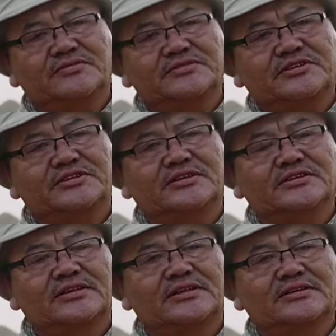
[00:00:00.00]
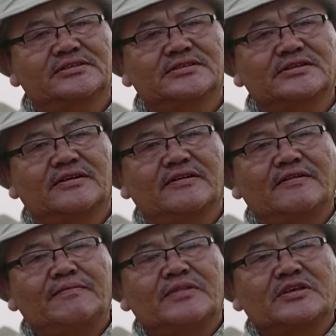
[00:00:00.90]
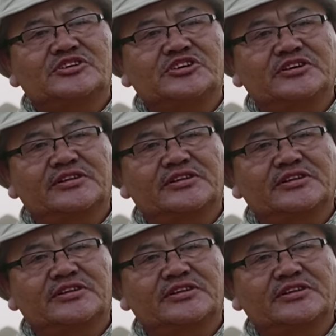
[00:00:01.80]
Many springs in the Gobi have dried up.